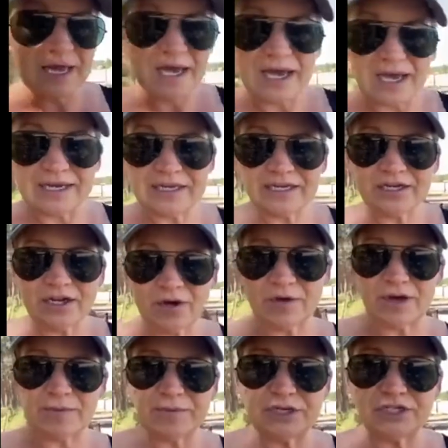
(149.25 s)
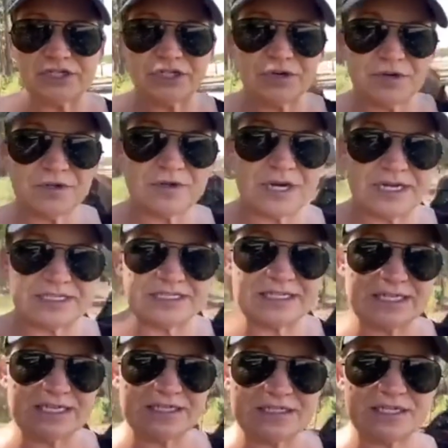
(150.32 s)
I didn't know, and I'm going to show you
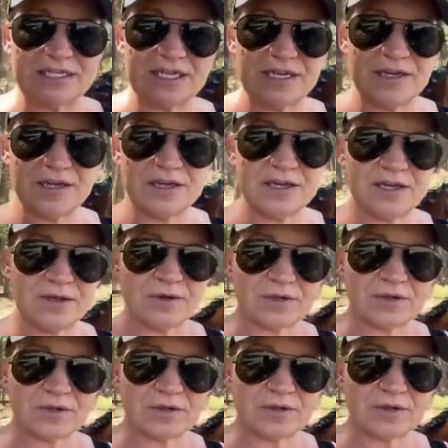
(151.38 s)
guys this. Hold on.